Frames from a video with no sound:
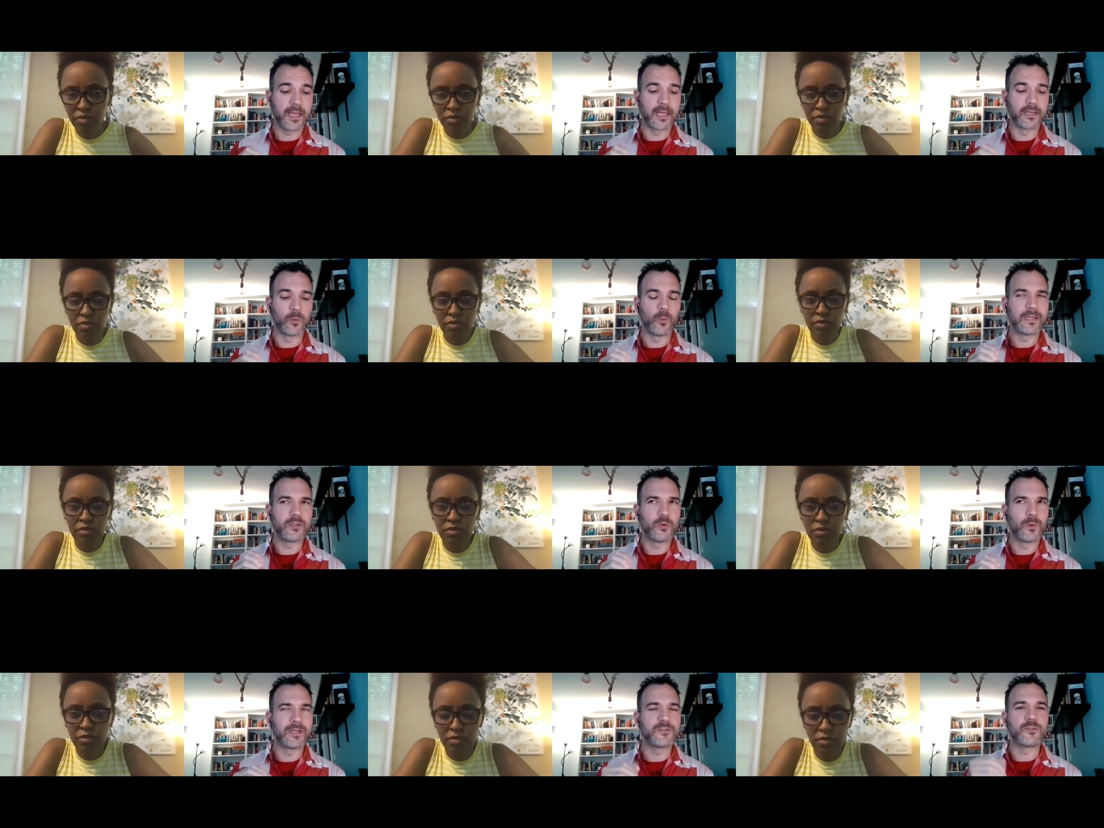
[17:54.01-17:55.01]
Speaker 1: and what
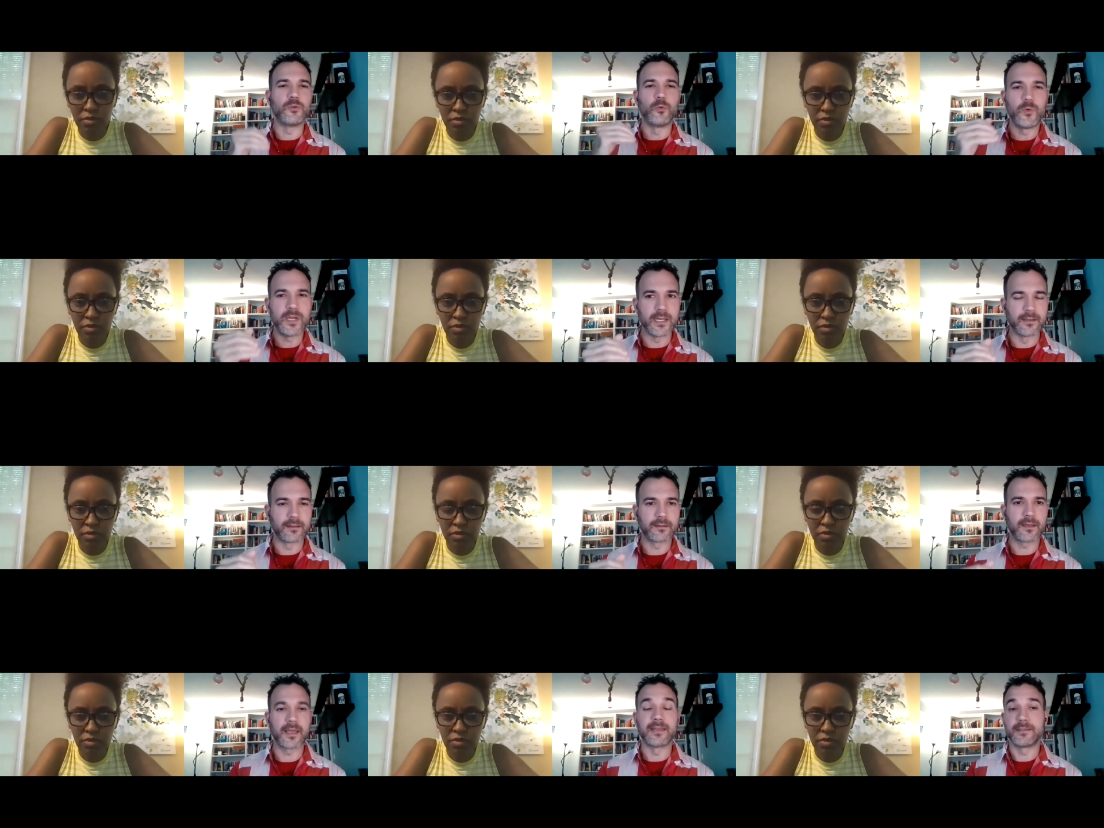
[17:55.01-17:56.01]
you want to read
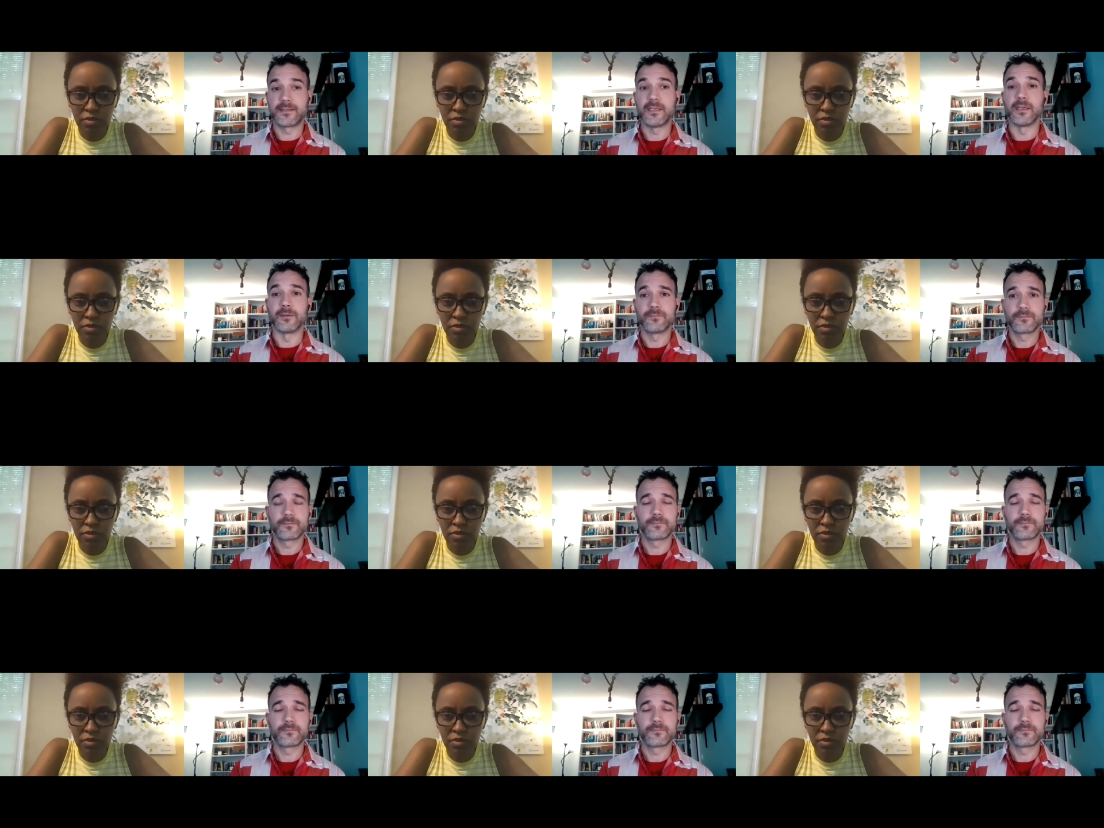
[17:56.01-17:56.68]
and see